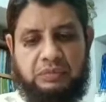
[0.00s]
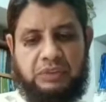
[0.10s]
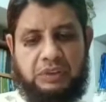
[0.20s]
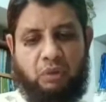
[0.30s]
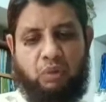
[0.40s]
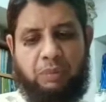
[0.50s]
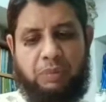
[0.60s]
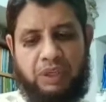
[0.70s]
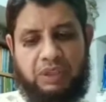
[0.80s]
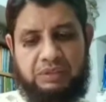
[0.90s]

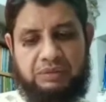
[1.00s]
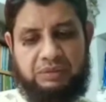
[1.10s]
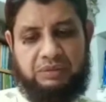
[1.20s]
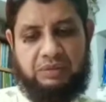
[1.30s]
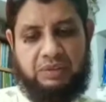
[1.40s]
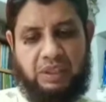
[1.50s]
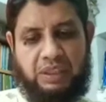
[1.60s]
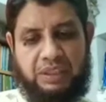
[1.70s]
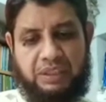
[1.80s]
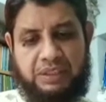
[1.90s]
However,
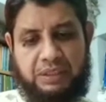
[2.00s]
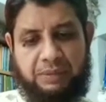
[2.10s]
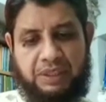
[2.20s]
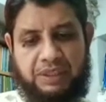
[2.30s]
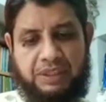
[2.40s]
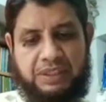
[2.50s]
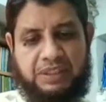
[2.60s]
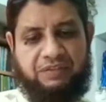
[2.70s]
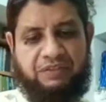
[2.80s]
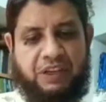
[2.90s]
Article 17 is
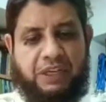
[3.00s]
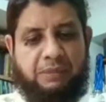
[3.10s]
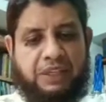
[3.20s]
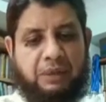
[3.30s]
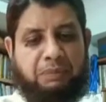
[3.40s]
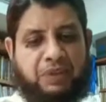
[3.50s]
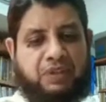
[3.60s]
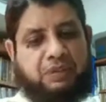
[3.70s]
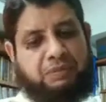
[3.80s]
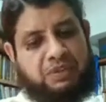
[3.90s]
a fundamental
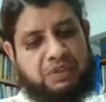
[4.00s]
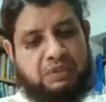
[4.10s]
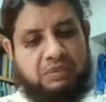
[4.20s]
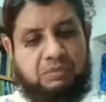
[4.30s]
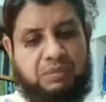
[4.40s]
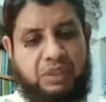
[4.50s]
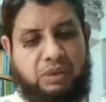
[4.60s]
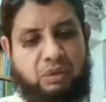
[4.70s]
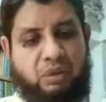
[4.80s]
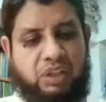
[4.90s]
principle, but
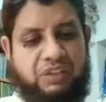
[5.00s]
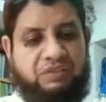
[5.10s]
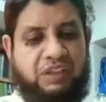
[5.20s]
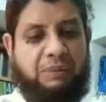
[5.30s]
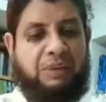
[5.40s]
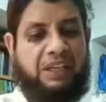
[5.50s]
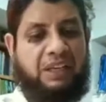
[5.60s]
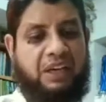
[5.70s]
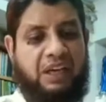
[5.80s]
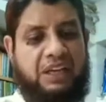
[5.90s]
not a fundamental
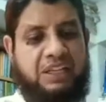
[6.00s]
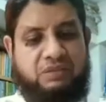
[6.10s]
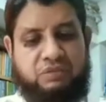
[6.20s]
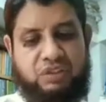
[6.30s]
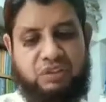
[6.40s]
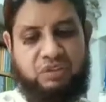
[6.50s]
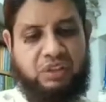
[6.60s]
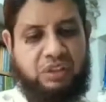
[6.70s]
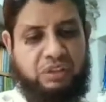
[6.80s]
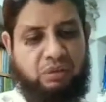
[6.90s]
right for the
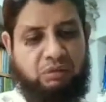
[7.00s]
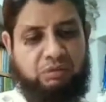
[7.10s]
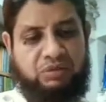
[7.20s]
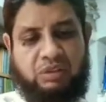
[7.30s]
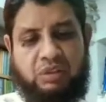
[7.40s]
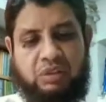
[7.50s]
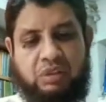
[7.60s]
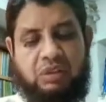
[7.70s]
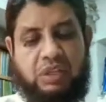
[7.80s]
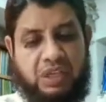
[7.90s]
children of
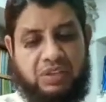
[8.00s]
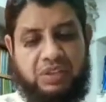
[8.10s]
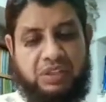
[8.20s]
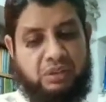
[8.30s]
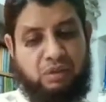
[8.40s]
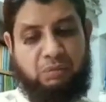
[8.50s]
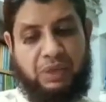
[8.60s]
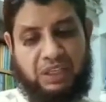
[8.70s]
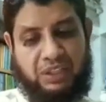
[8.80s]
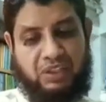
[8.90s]
and citizens of
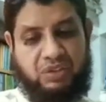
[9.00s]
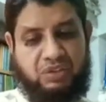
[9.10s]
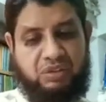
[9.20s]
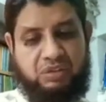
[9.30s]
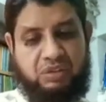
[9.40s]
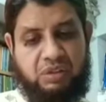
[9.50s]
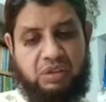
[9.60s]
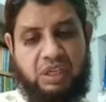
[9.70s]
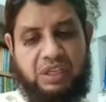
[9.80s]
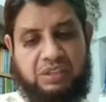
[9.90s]
Bangladesh.
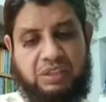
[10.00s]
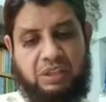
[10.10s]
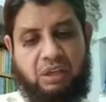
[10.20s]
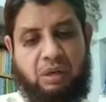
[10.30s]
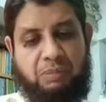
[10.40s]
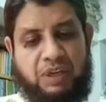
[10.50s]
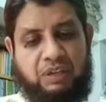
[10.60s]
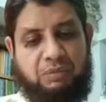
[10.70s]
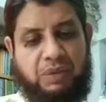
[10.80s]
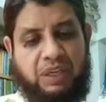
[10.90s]
Hence, the government
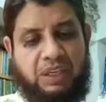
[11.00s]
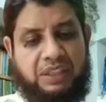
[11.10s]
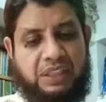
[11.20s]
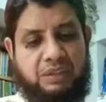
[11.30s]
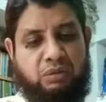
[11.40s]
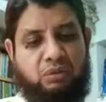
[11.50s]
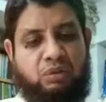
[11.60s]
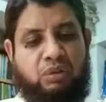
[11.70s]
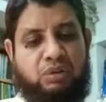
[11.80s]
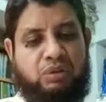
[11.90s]
of Bangladesh
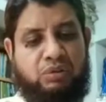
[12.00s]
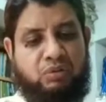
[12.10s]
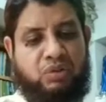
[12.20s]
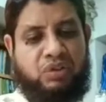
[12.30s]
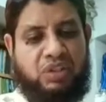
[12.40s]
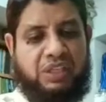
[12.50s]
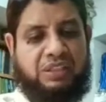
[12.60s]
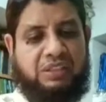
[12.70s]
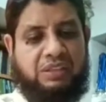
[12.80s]
holds no strict